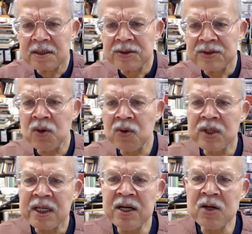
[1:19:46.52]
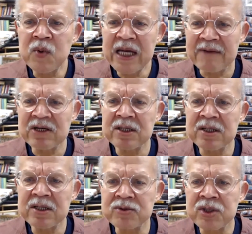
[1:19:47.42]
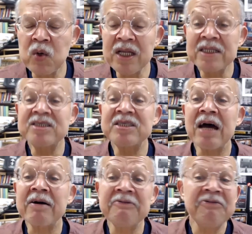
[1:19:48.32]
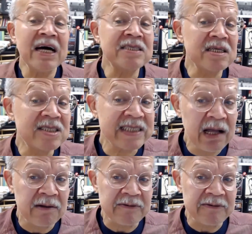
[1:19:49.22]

So here we have a country willing to sacrifice itself